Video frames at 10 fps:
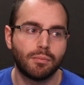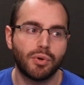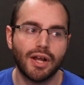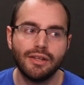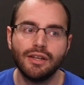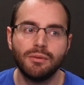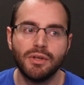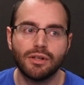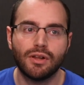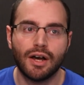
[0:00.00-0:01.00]
But I think it'd be
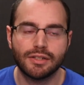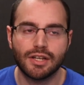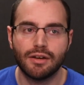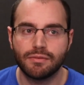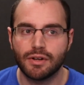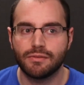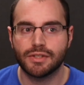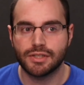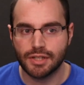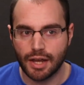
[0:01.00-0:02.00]
a lot tougher of a
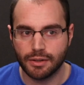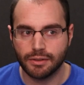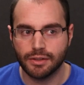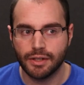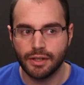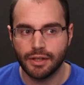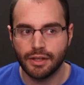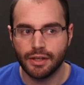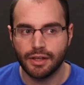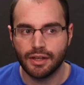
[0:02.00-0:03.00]
sell
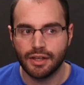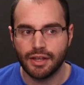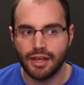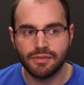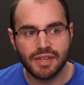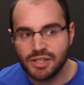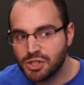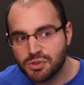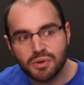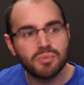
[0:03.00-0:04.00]
if they
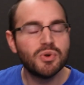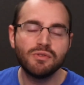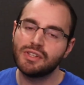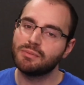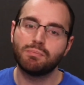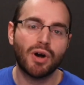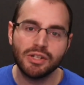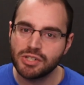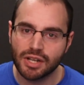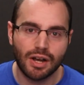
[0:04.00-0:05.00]
just removed a
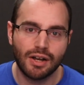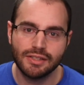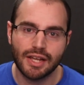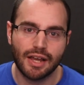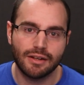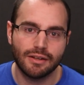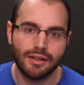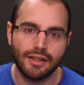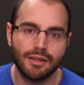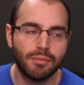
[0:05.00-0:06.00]
bunch of content
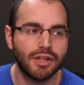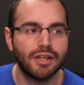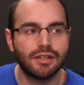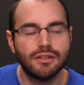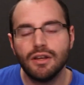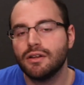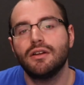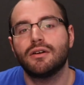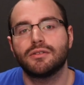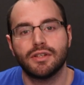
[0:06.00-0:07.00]
and then been like, no,
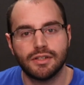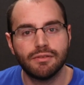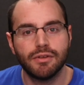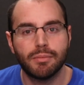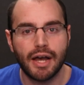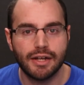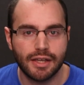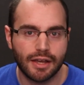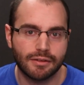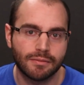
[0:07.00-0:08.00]
like definitely buy it
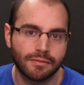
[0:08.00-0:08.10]
again.